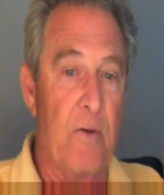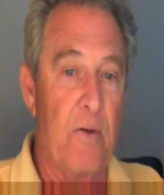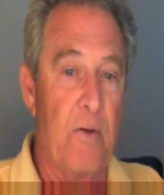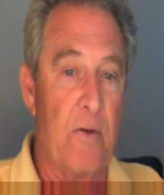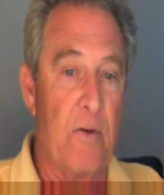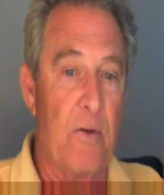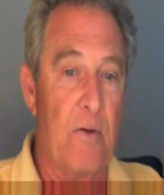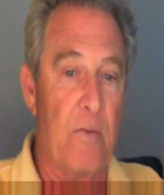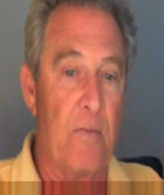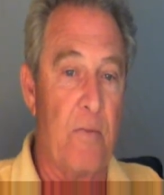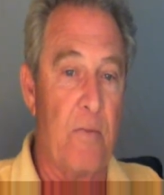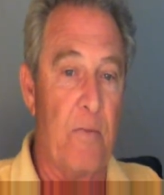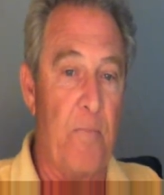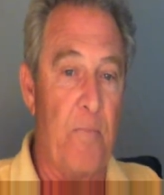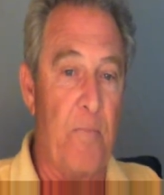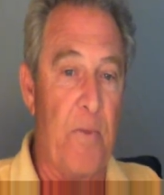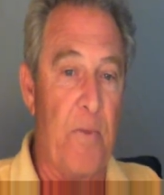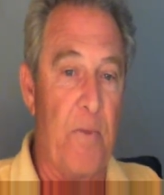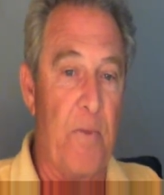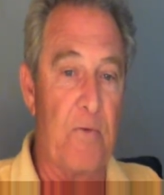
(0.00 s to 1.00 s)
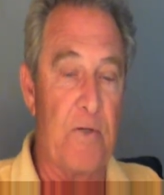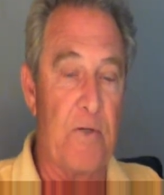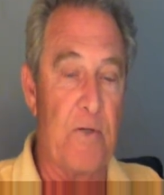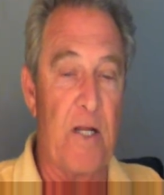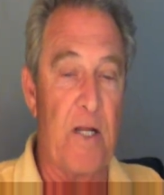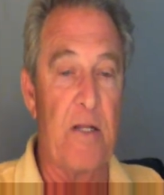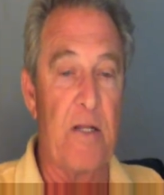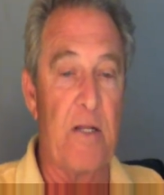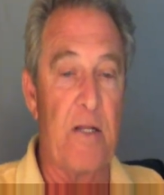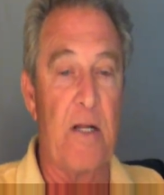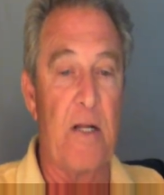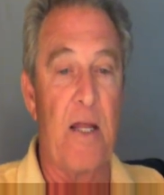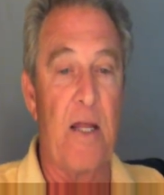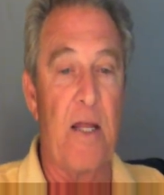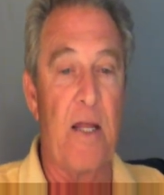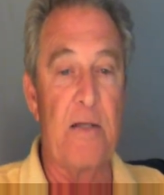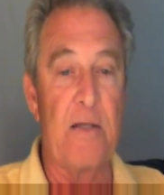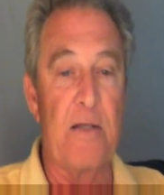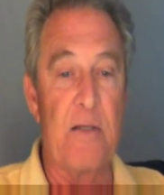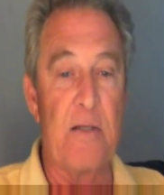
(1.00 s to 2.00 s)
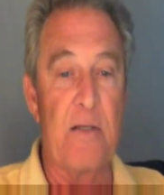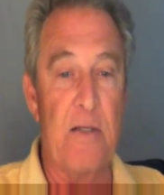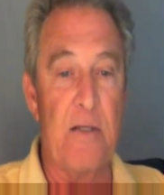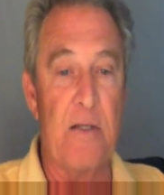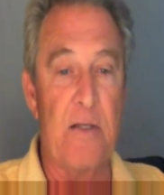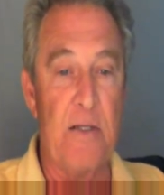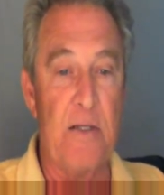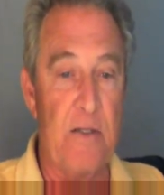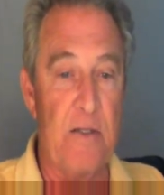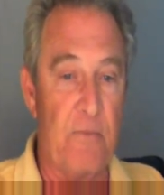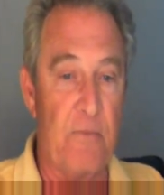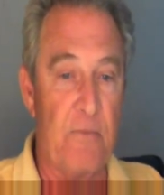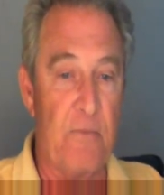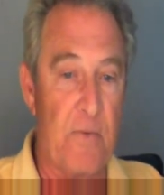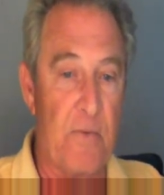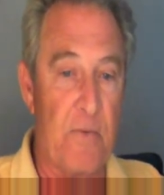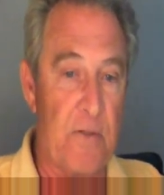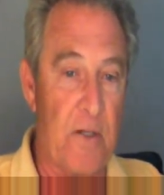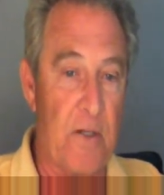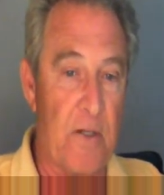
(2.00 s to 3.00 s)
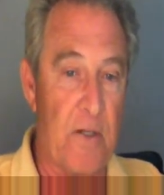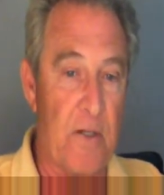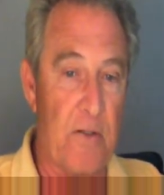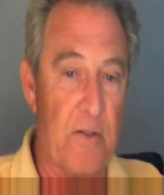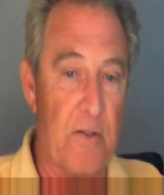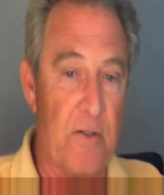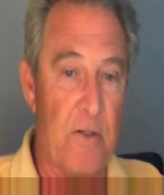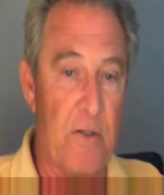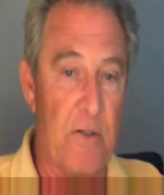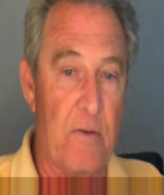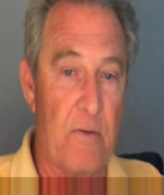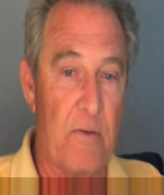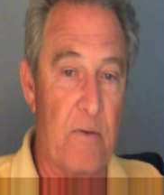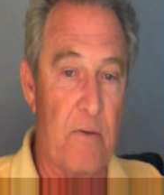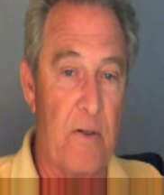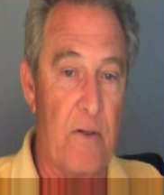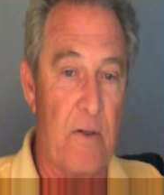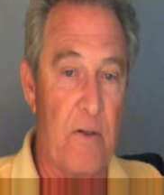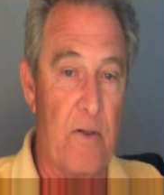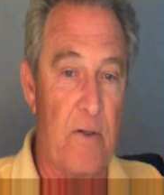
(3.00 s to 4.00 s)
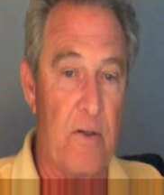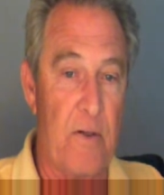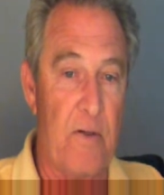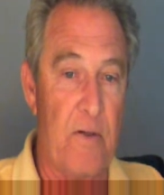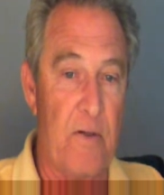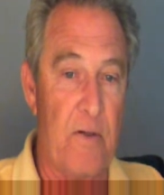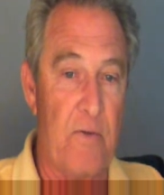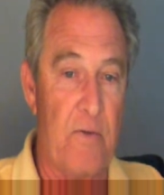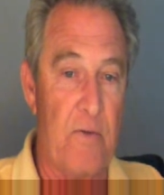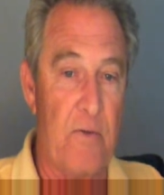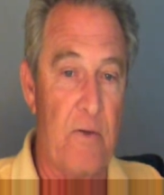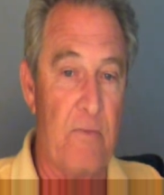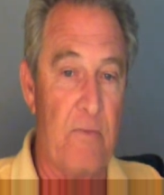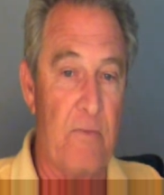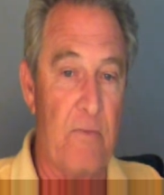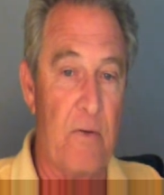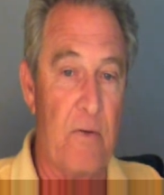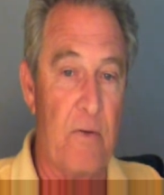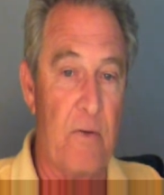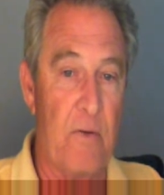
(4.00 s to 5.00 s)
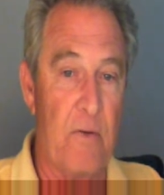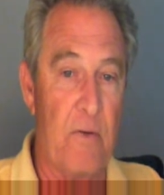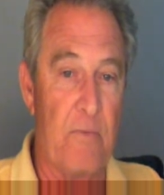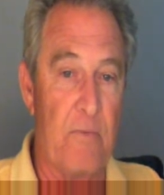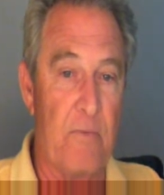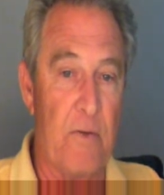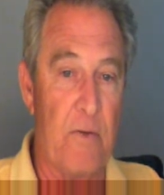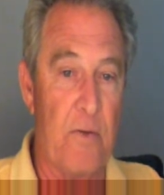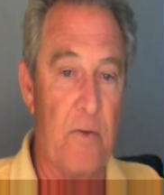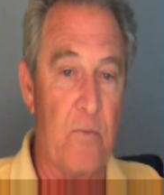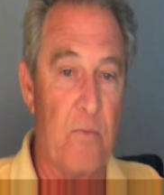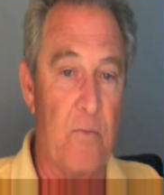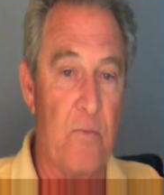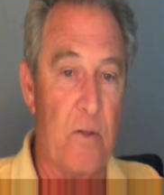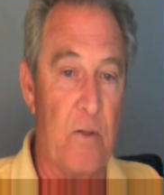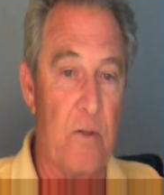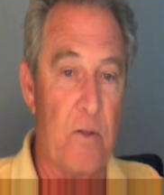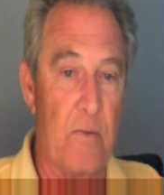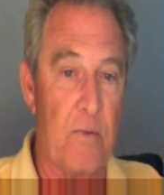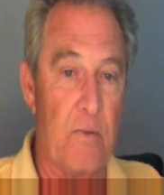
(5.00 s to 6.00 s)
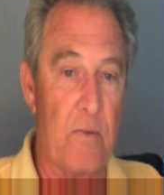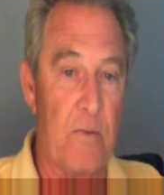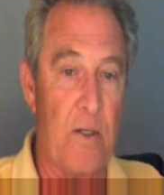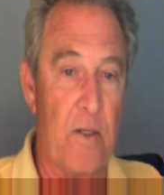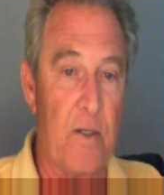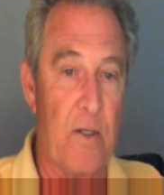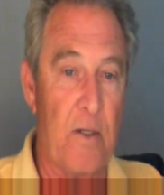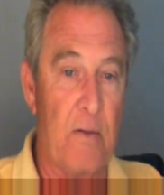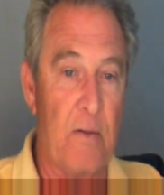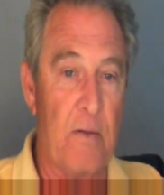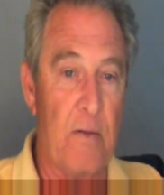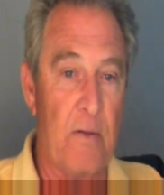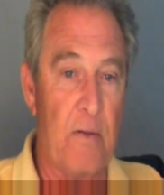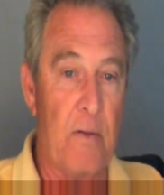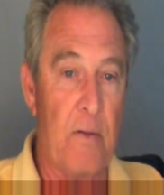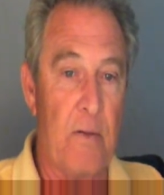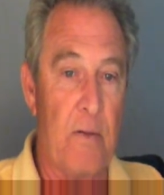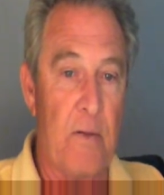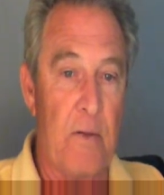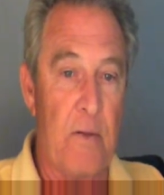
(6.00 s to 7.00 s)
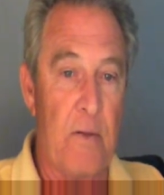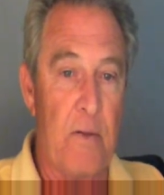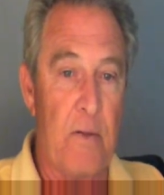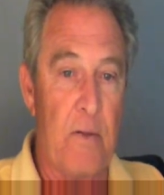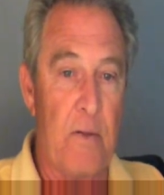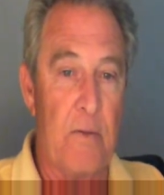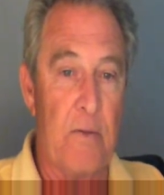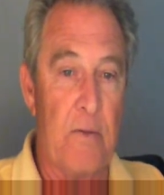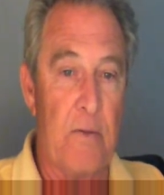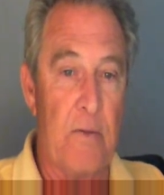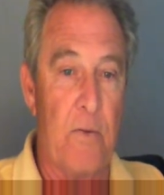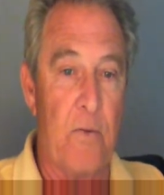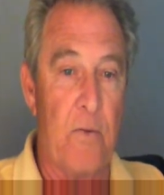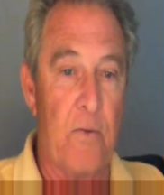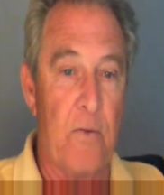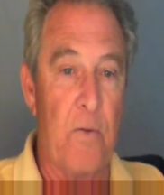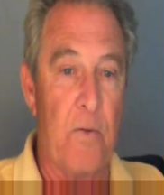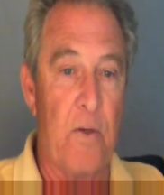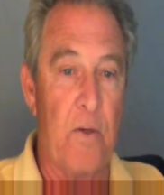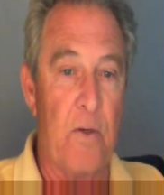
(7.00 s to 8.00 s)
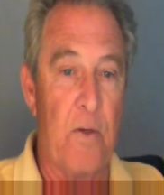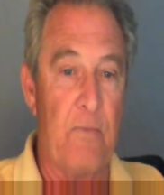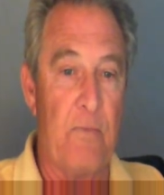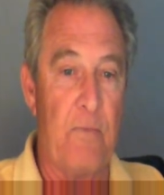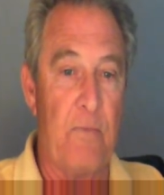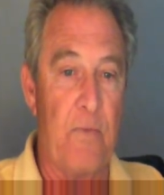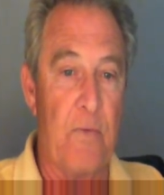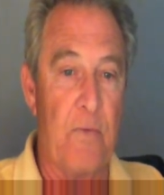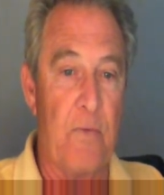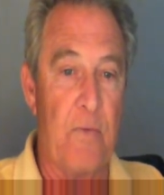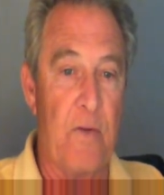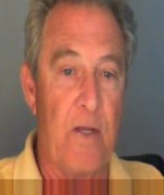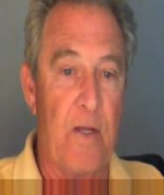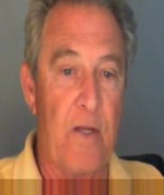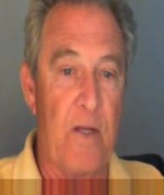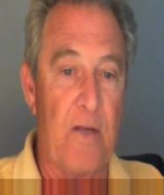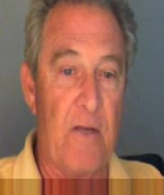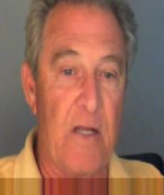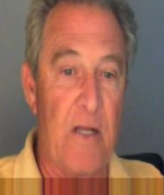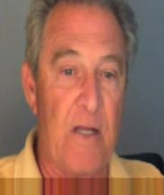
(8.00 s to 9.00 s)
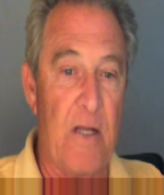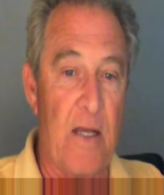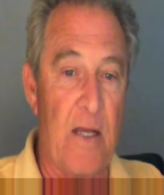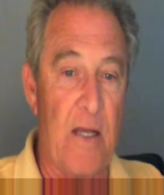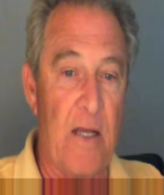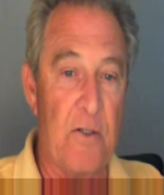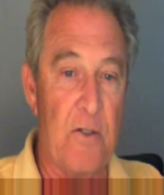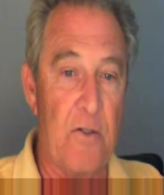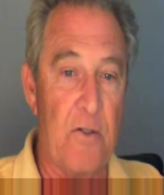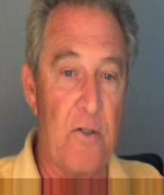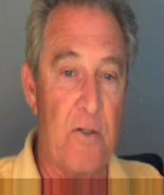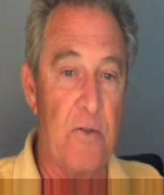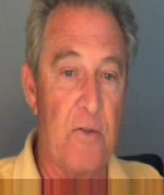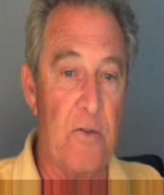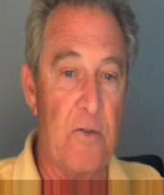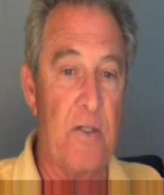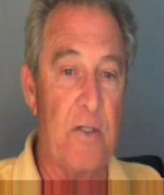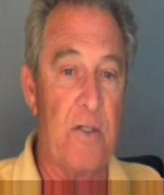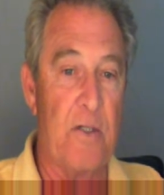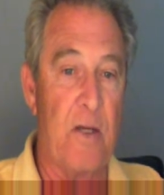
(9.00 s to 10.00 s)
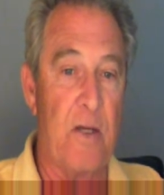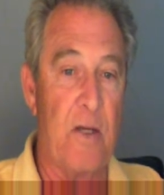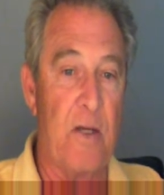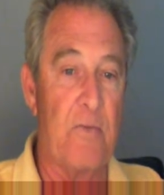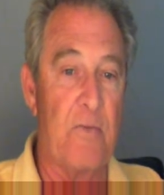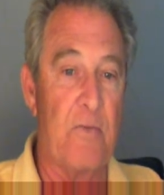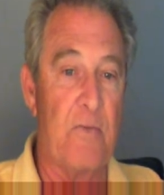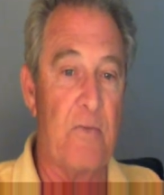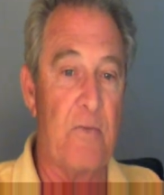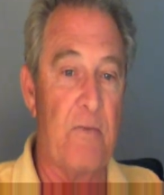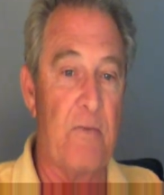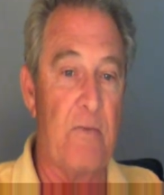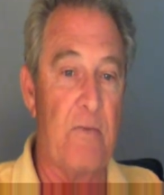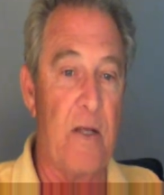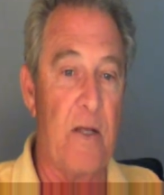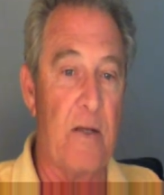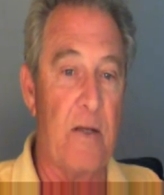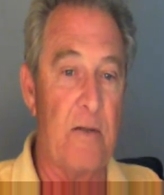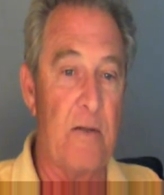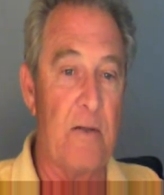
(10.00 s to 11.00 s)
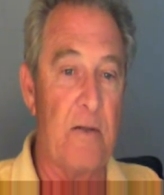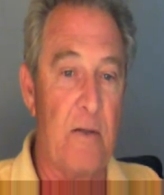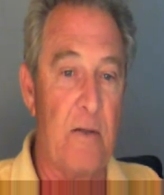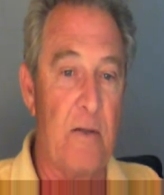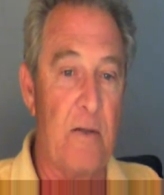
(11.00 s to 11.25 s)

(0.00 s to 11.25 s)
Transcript: for setting the glass in these different sections here. It gives you a different look for each one. Okay. So if you're doing heavy glass, it shows you the times for heavy glass.